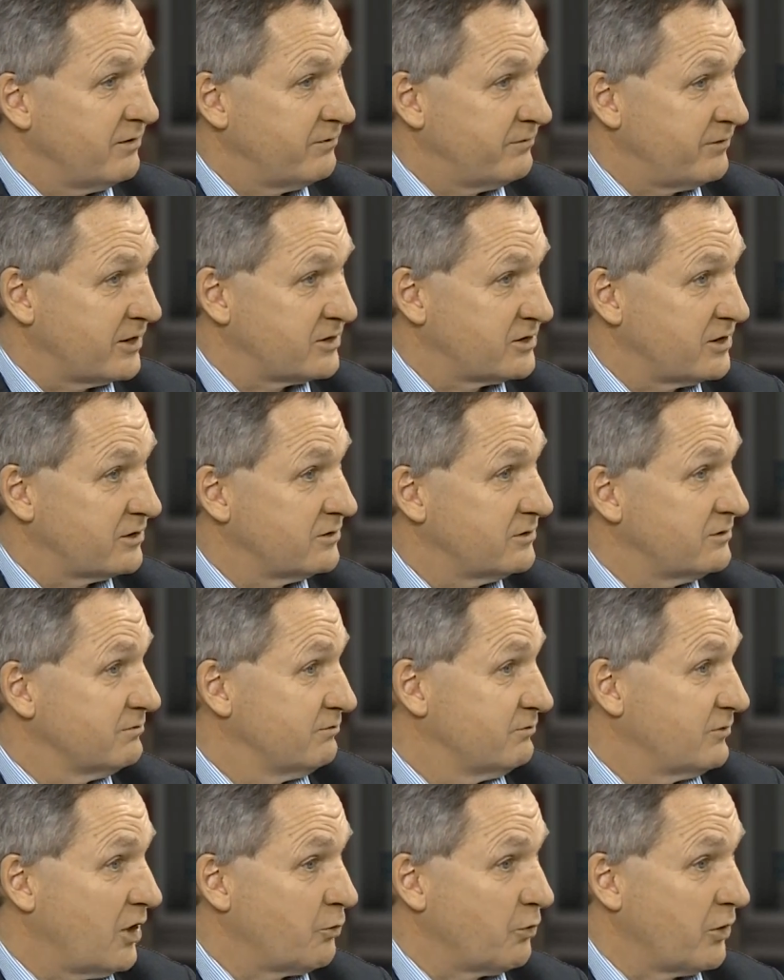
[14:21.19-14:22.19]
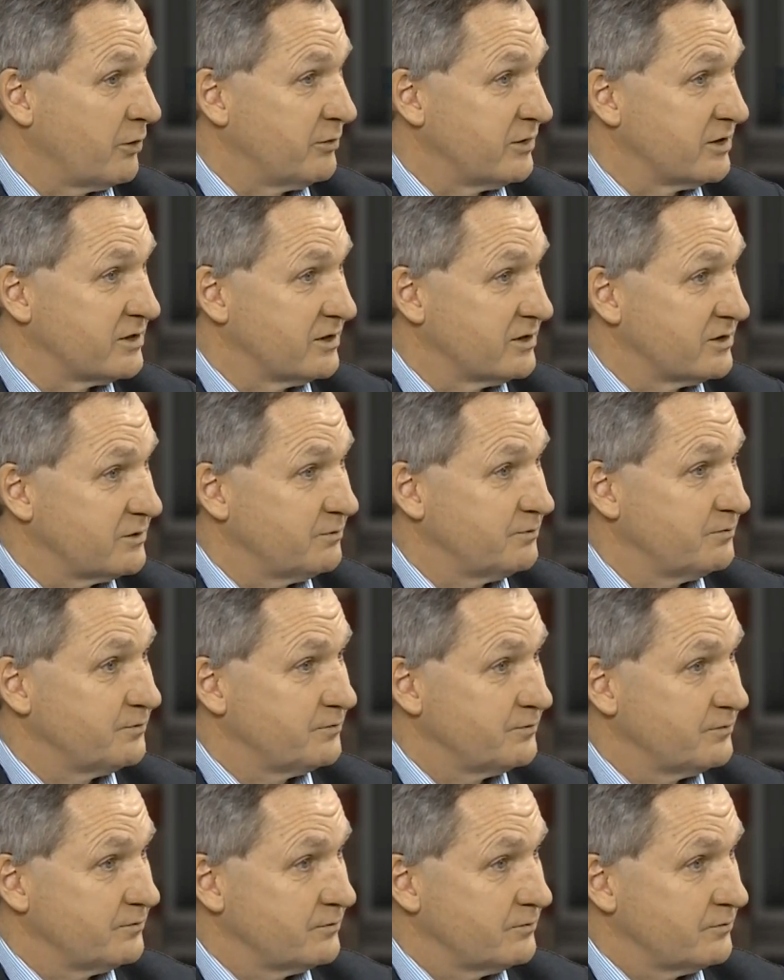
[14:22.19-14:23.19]
Fix it, and we're in business.
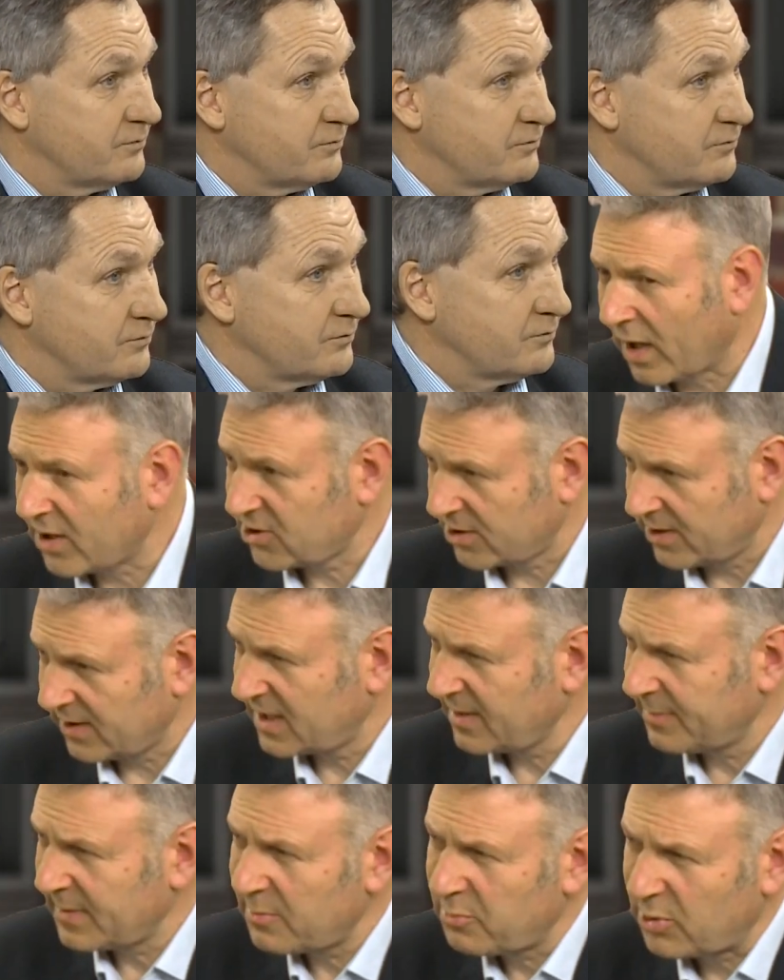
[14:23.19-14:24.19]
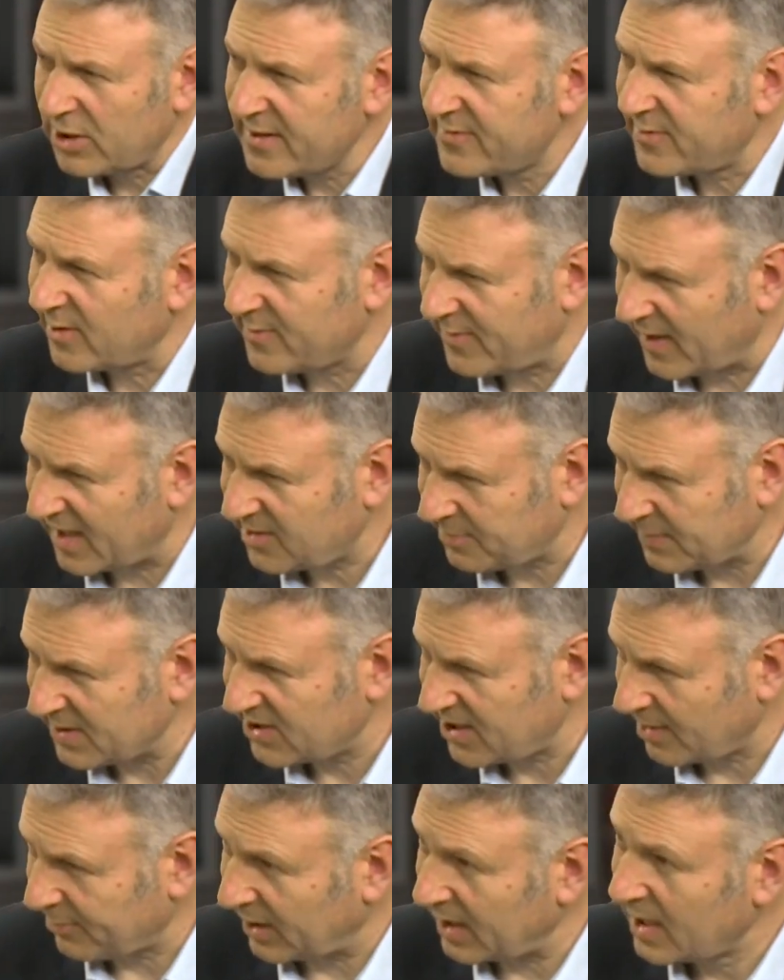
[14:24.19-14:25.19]
Okay, final question. Give me a brief
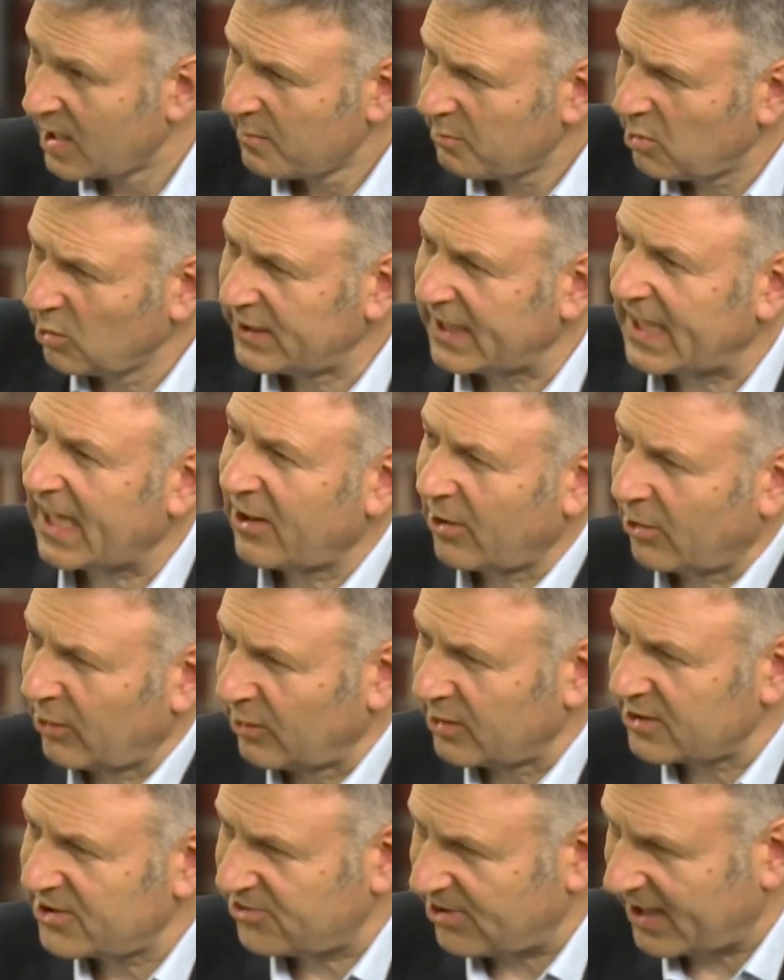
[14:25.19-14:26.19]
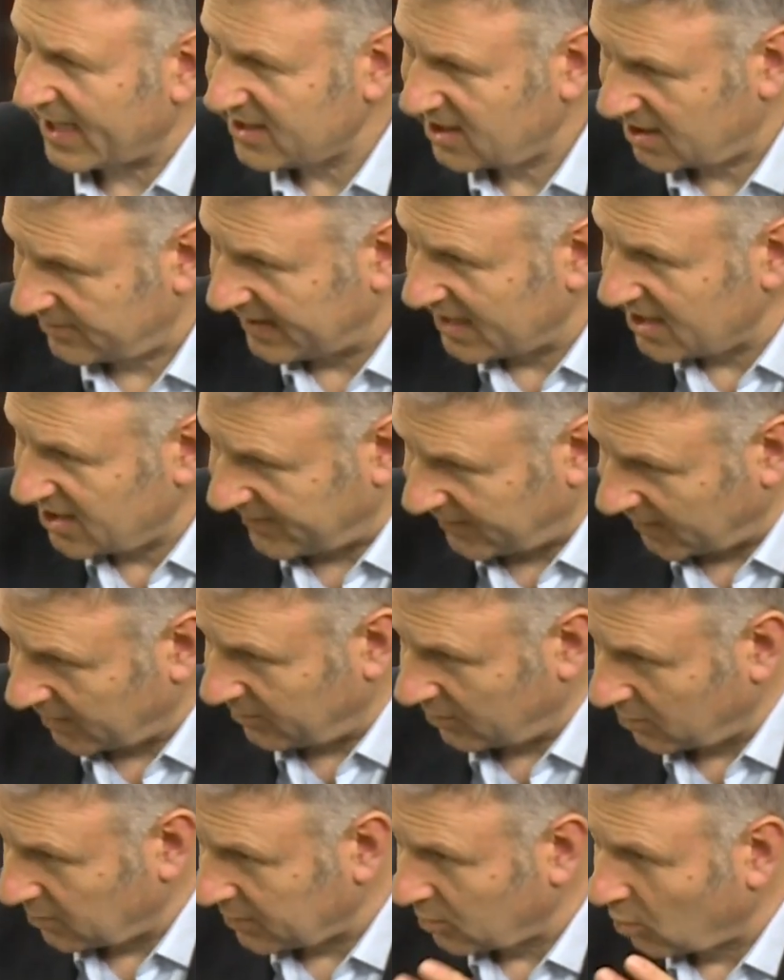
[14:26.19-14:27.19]
investment summary. Pull together all the strands of
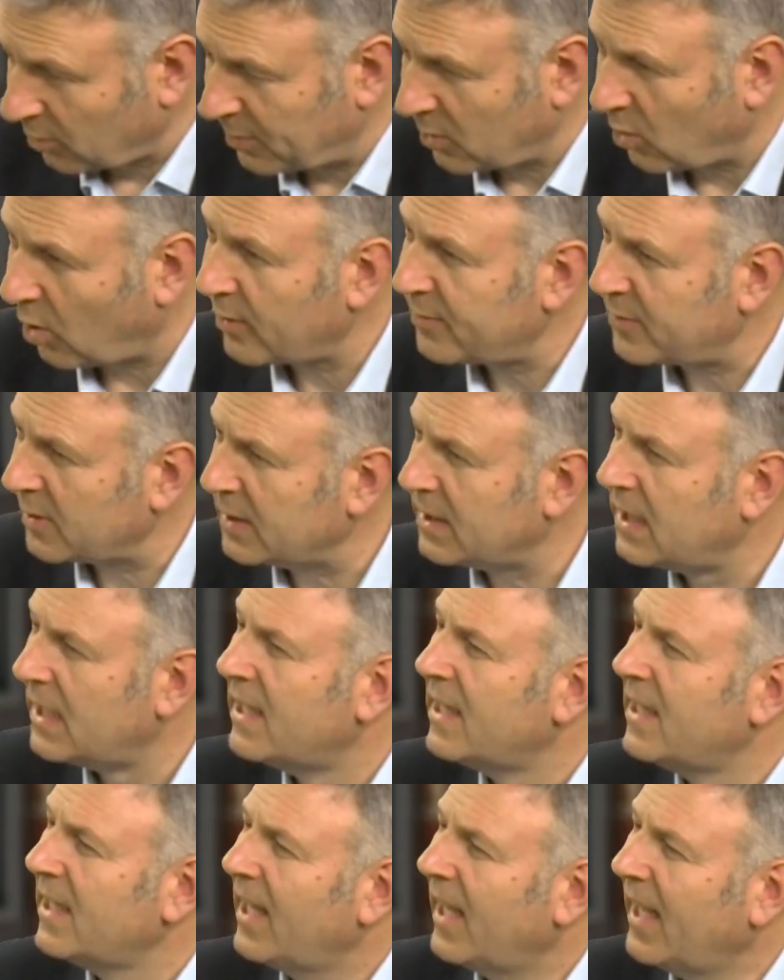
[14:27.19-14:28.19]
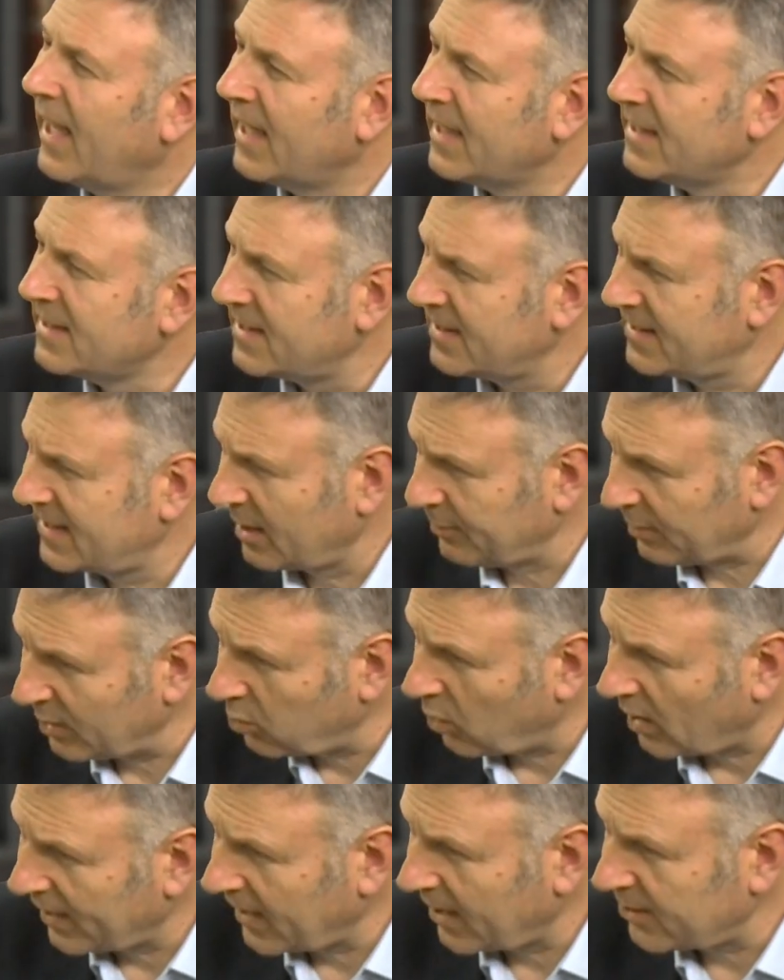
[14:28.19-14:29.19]
hVIVO and Open Orphan, and tell
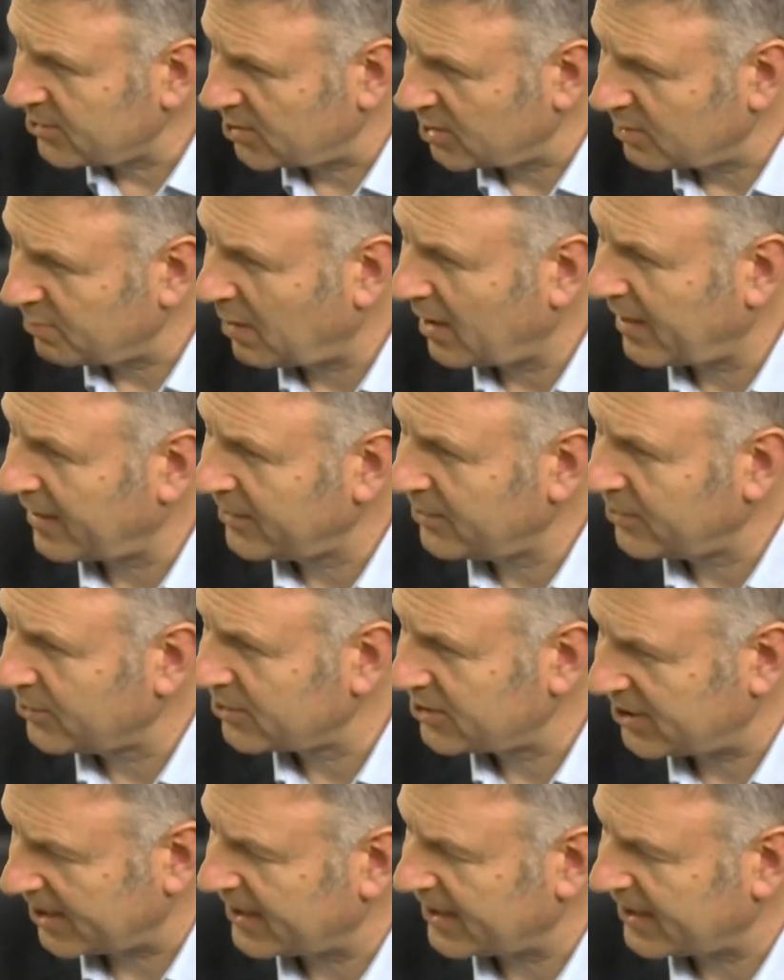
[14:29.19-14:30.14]
me why I should buy your